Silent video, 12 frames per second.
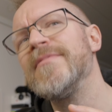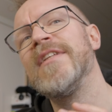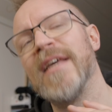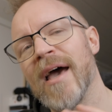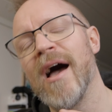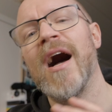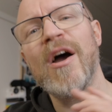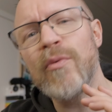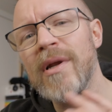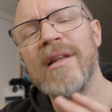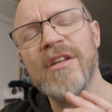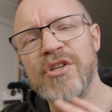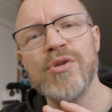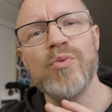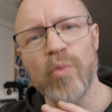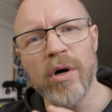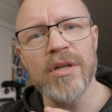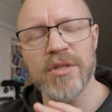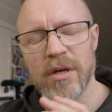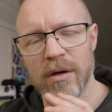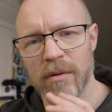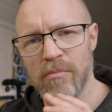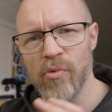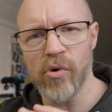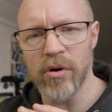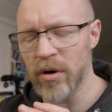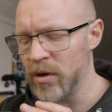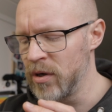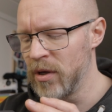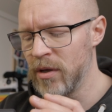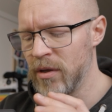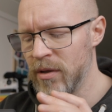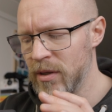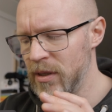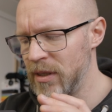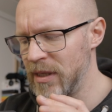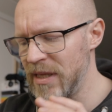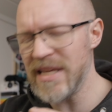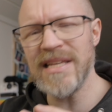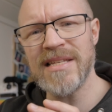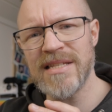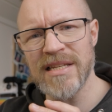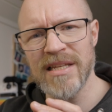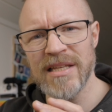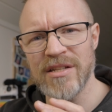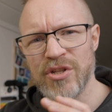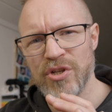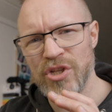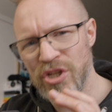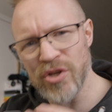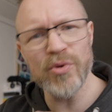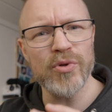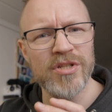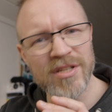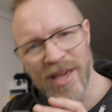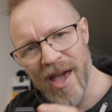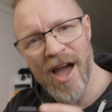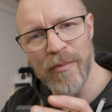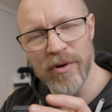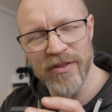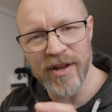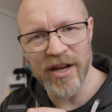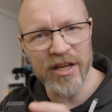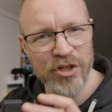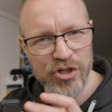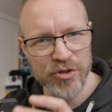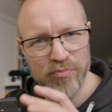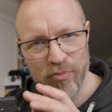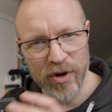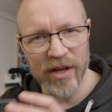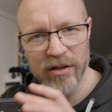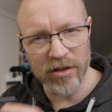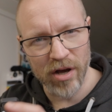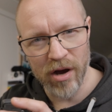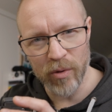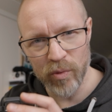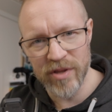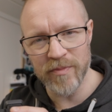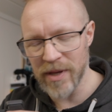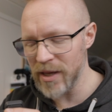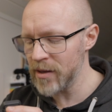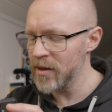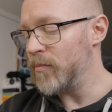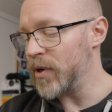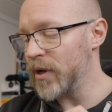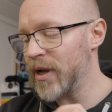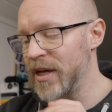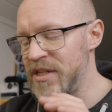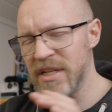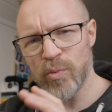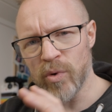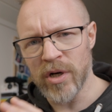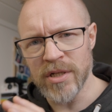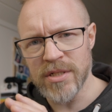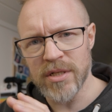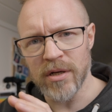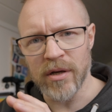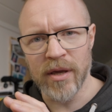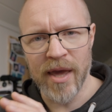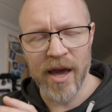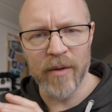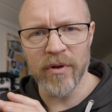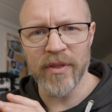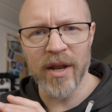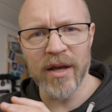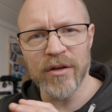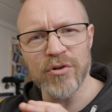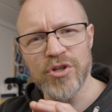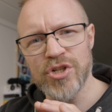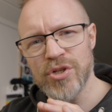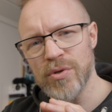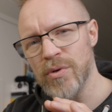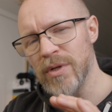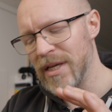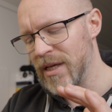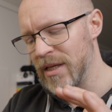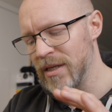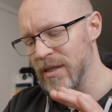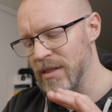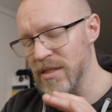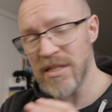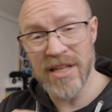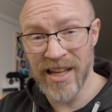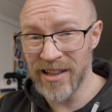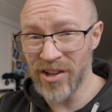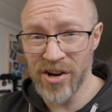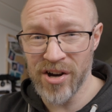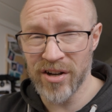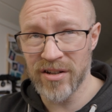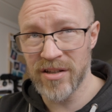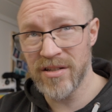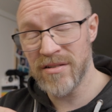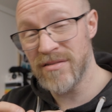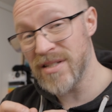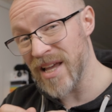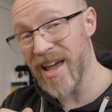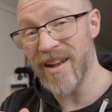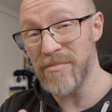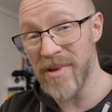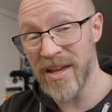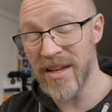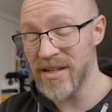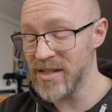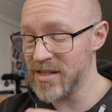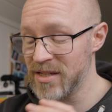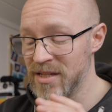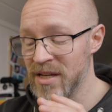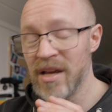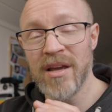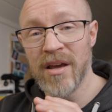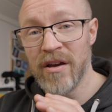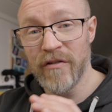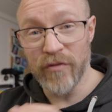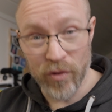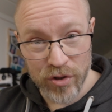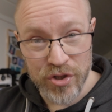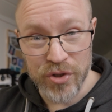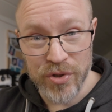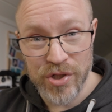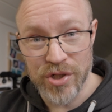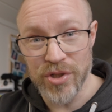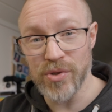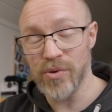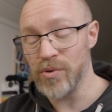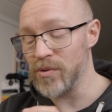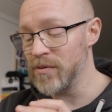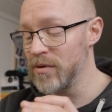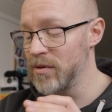yeah, I really do want a more easy to use camera that I can just bring along with me, but I did want a camera that I could shoot in C-Log, 10-bit, 422,